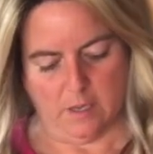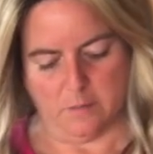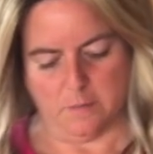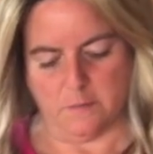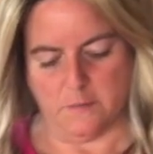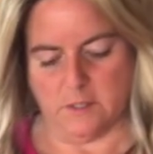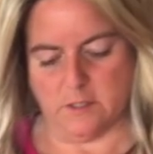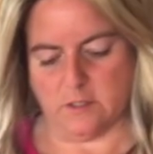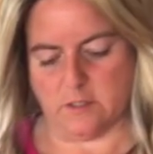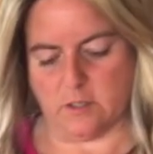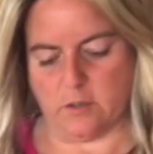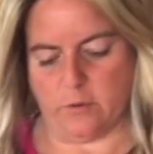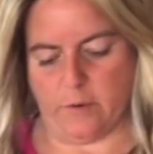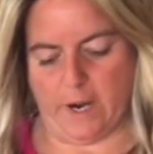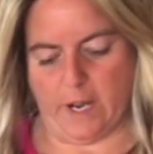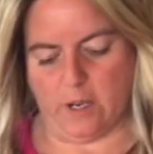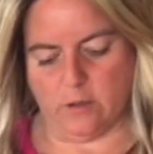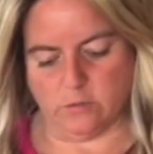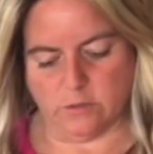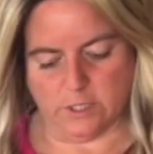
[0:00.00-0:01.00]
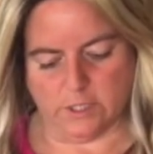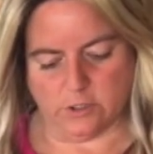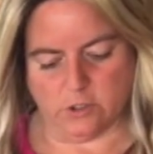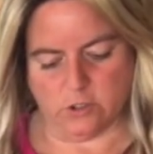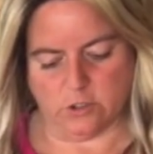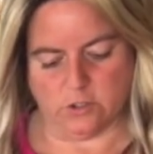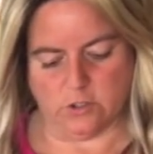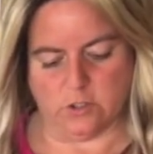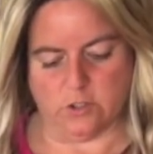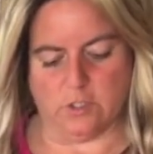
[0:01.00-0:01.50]
This ground I
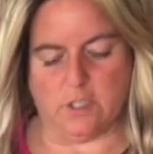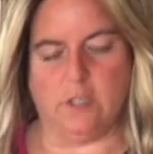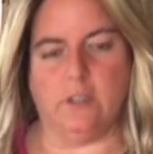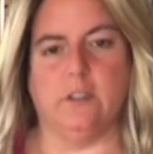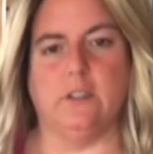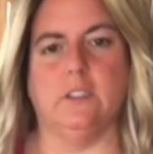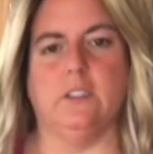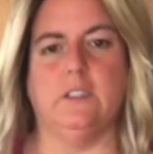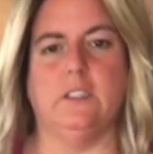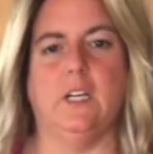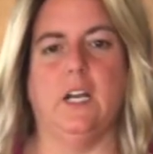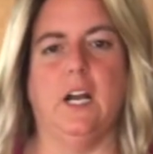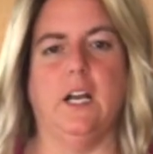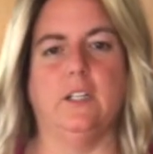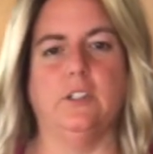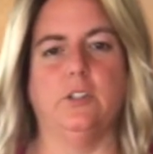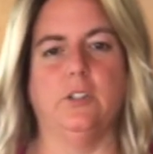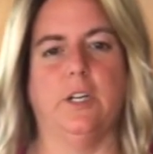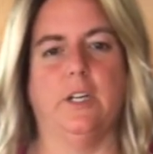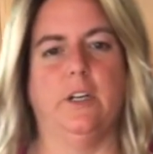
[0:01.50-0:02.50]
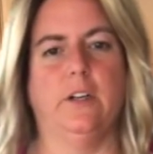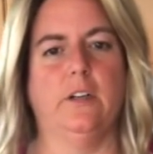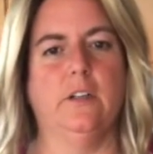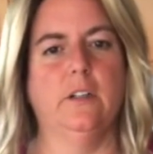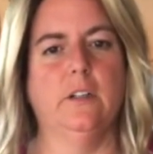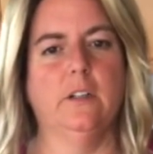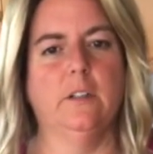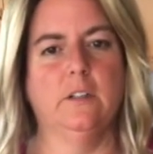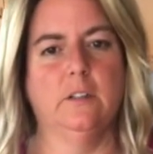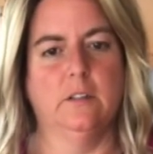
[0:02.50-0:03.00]
just took out of the dehydrator.
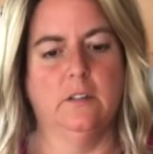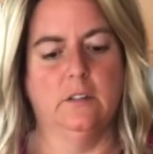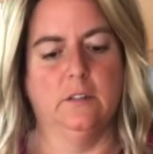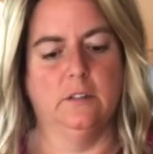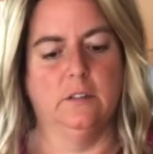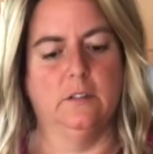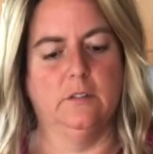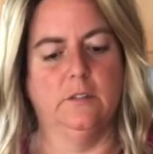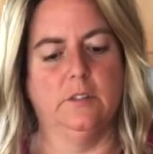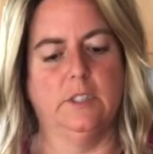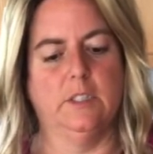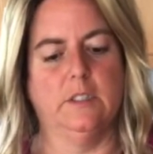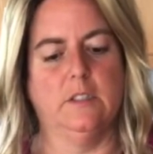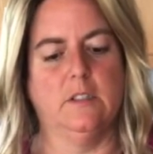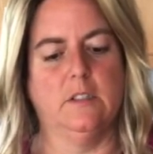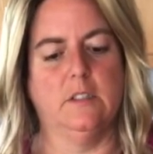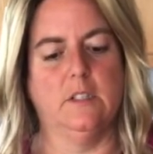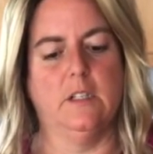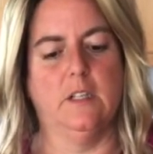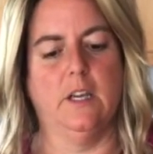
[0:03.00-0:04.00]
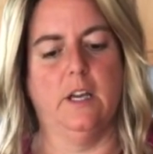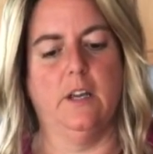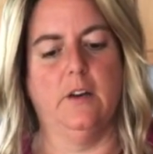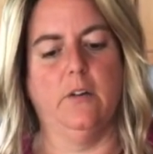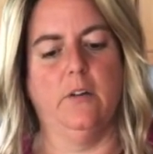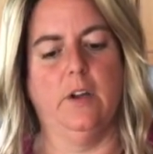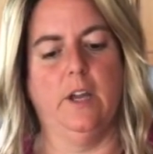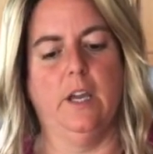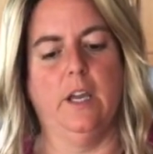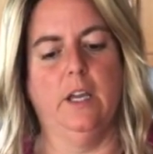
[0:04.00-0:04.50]
You can see that
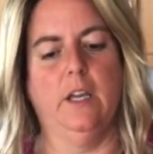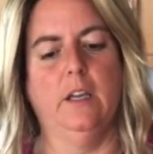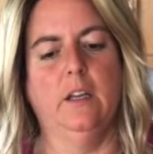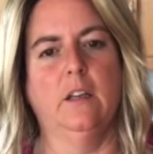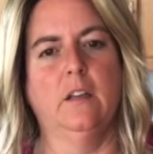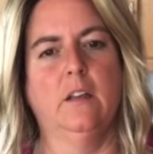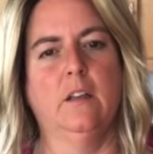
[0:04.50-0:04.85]
okay.